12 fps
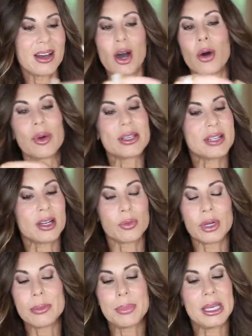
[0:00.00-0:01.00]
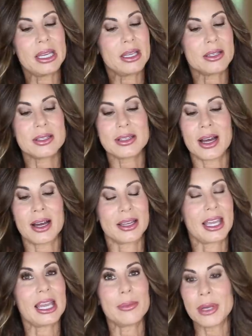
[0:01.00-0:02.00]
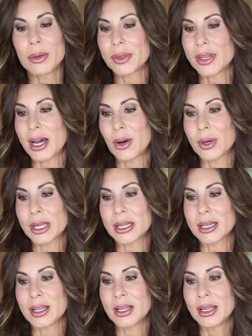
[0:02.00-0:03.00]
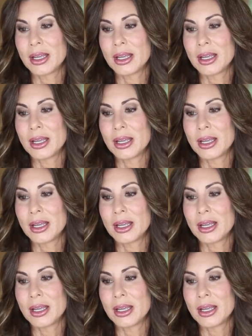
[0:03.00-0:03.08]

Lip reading: Always on repeat. Can't be without it.